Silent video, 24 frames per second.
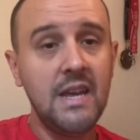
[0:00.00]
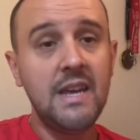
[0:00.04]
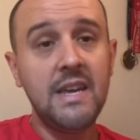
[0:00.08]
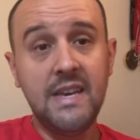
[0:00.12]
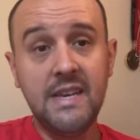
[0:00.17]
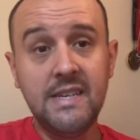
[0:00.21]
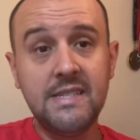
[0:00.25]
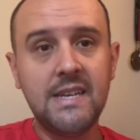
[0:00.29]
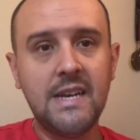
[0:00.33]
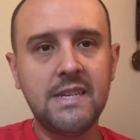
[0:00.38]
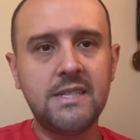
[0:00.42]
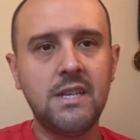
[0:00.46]

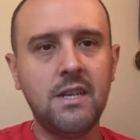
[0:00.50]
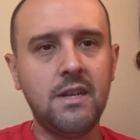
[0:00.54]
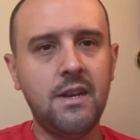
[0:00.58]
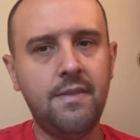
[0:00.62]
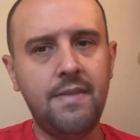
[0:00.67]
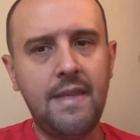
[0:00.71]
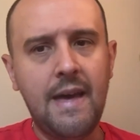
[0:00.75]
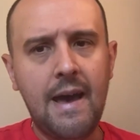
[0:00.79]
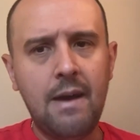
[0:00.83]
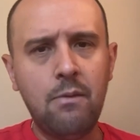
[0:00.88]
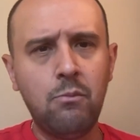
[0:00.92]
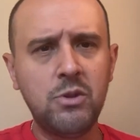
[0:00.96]
He's excellent in
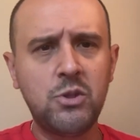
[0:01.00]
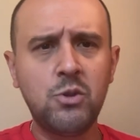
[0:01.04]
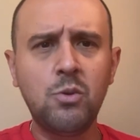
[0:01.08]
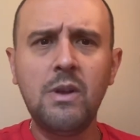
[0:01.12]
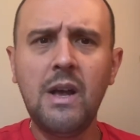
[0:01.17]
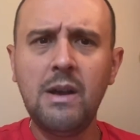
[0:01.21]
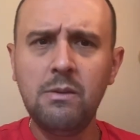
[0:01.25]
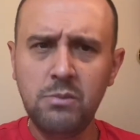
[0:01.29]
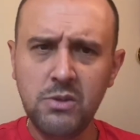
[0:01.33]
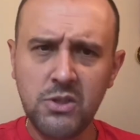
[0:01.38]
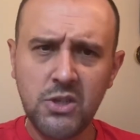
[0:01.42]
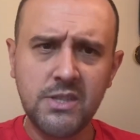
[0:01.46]
that, which
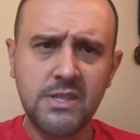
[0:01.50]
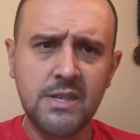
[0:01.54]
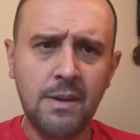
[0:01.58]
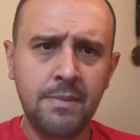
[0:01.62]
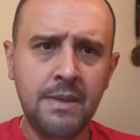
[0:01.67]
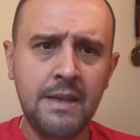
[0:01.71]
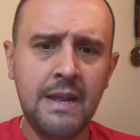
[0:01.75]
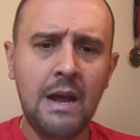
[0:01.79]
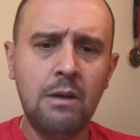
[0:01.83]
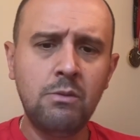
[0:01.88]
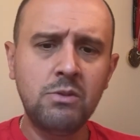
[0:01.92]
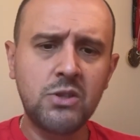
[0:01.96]
was just
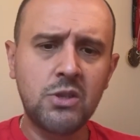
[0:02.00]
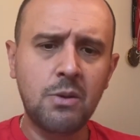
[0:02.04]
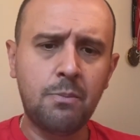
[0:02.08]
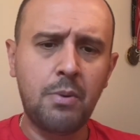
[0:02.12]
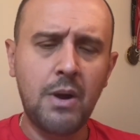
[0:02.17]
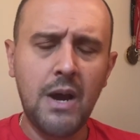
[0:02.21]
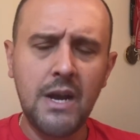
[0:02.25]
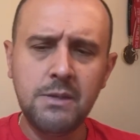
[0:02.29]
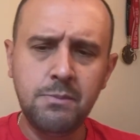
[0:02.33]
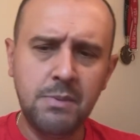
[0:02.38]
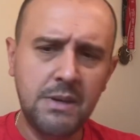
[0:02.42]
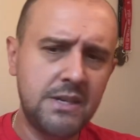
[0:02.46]
something that I was
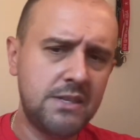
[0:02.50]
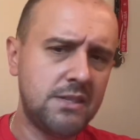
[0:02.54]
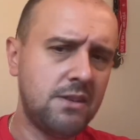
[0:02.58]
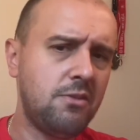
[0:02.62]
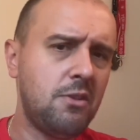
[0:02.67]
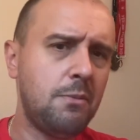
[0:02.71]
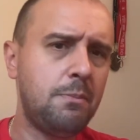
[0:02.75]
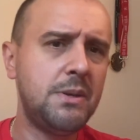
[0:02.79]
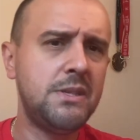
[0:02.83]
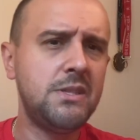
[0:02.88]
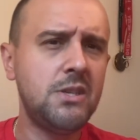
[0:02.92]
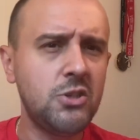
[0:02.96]
surprised because of
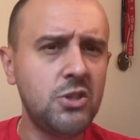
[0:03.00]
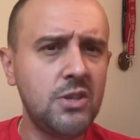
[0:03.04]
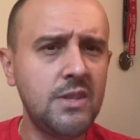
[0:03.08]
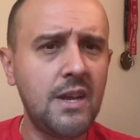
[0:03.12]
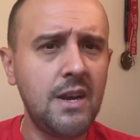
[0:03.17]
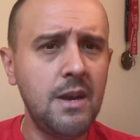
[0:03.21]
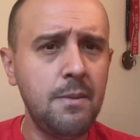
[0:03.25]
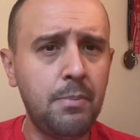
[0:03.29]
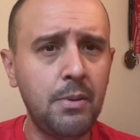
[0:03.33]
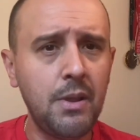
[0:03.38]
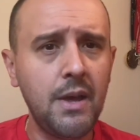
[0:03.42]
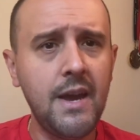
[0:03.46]
the position that
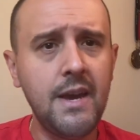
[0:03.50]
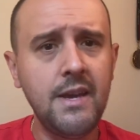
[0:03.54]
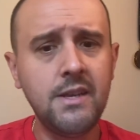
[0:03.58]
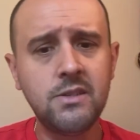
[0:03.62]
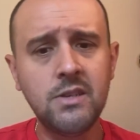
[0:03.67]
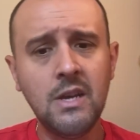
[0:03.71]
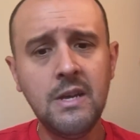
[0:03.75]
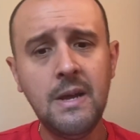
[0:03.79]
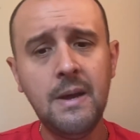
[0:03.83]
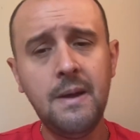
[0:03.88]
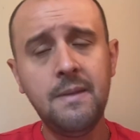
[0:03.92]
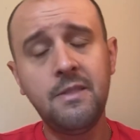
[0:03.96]
he
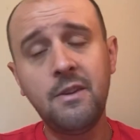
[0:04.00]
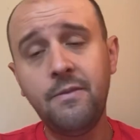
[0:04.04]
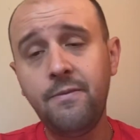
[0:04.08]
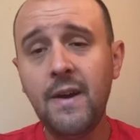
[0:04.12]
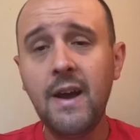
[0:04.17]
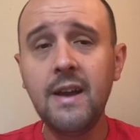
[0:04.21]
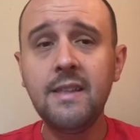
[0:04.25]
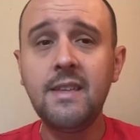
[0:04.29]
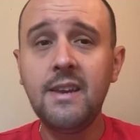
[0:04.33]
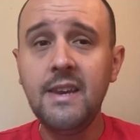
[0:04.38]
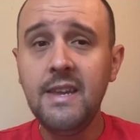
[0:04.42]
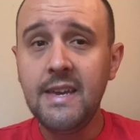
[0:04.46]
plays, the
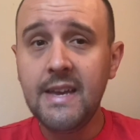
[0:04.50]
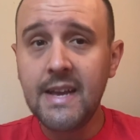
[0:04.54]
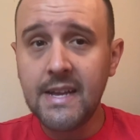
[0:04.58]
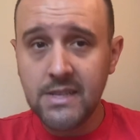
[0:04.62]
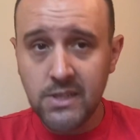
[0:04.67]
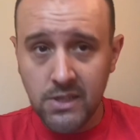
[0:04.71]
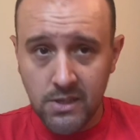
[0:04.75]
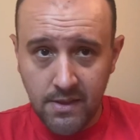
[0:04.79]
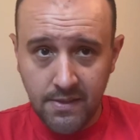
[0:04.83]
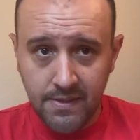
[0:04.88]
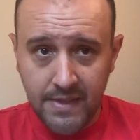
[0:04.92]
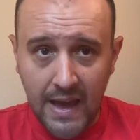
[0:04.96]
fact that he
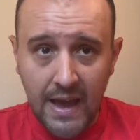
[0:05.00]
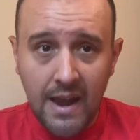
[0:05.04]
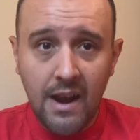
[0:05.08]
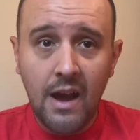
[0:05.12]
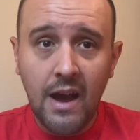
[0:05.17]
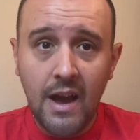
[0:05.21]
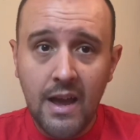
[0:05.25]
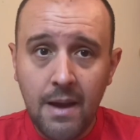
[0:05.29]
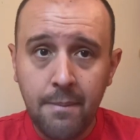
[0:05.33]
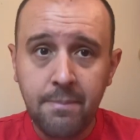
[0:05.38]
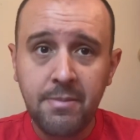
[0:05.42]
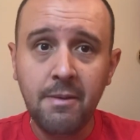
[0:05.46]
gets that
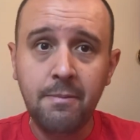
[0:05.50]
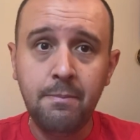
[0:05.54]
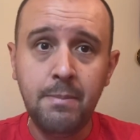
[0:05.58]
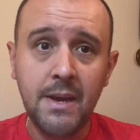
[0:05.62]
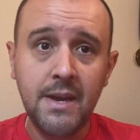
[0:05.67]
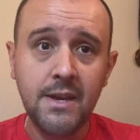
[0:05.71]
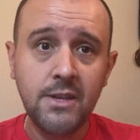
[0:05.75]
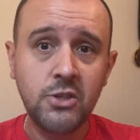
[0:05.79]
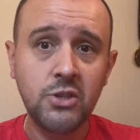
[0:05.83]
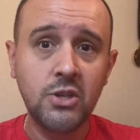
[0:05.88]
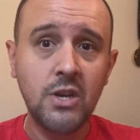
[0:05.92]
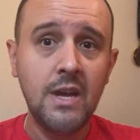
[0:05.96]
high up the
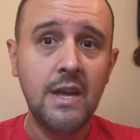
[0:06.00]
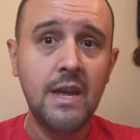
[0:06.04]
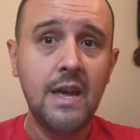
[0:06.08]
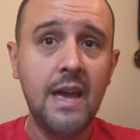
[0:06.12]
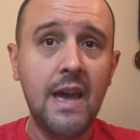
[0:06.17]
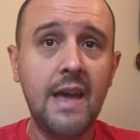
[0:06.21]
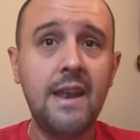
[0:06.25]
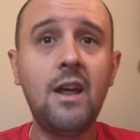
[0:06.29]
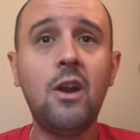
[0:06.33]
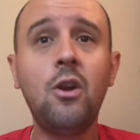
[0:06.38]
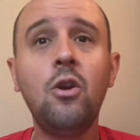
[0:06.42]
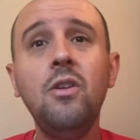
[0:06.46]
pitch,
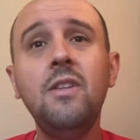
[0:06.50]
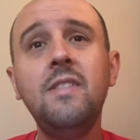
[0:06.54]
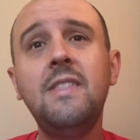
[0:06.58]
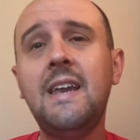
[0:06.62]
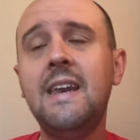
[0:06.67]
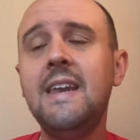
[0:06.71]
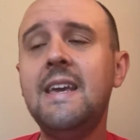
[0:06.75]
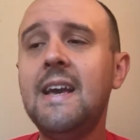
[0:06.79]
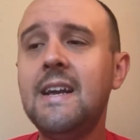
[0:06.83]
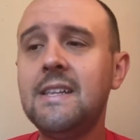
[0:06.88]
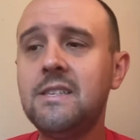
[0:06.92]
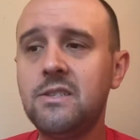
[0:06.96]
and not only that
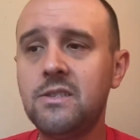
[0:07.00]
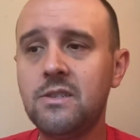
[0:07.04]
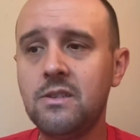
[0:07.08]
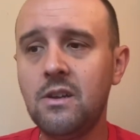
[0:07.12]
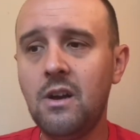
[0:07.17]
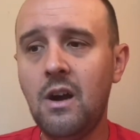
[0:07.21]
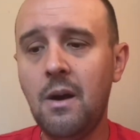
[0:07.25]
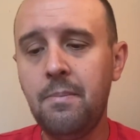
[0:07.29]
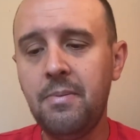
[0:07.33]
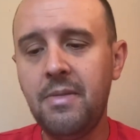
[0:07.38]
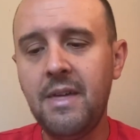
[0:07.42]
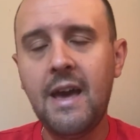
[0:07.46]
he gets
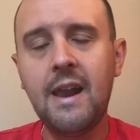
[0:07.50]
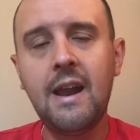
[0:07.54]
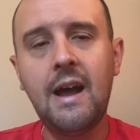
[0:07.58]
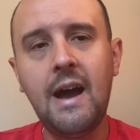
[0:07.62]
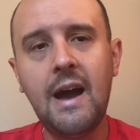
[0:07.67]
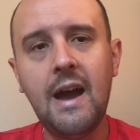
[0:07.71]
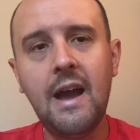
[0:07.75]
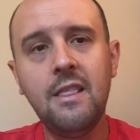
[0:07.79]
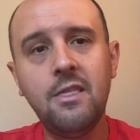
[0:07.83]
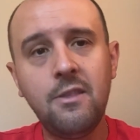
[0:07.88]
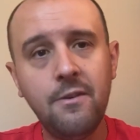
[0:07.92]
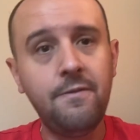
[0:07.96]
up that
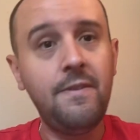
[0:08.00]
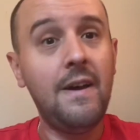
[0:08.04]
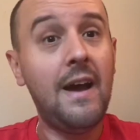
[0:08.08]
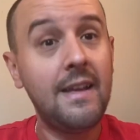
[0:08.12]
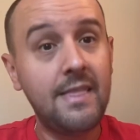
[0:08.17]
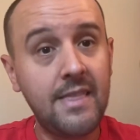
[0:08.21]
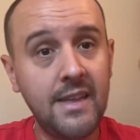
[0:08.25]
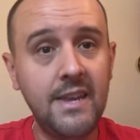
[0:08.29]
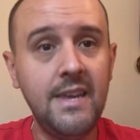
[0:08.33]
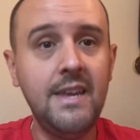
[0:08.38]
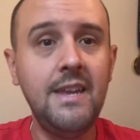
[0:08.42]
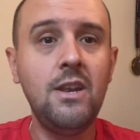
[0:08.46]
high, the
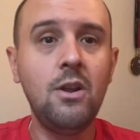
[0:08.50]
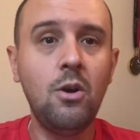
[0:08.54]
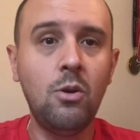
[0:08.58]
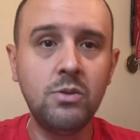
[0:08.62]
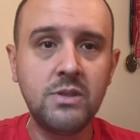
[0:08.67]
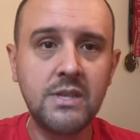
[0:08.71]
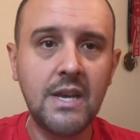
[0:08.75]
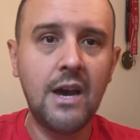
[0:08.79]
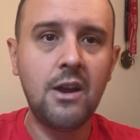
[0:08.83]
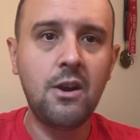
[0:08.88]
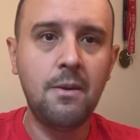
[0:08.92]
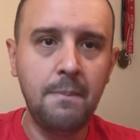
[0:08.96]
fact that he
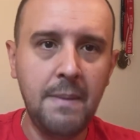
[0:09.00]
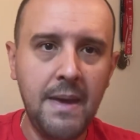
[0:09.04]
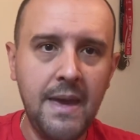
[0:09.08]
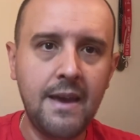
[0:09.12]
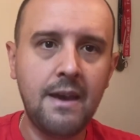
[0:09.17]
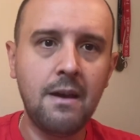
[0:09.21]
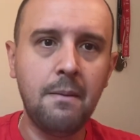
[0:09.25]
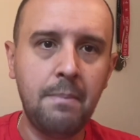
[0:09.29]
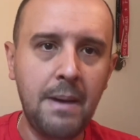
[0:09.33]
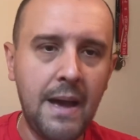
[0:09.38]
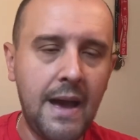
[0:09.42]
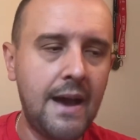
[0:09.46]
knows how to
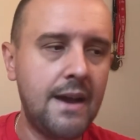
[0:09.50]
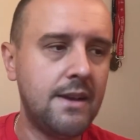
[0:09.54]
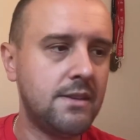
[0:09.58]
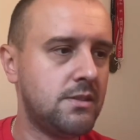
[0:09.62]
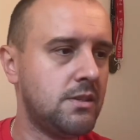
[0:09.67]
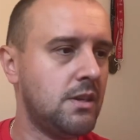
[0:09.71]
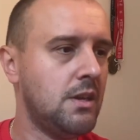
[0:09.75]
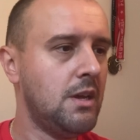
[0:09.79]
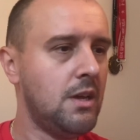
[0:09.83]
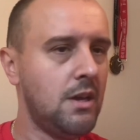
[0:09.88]
make a pass,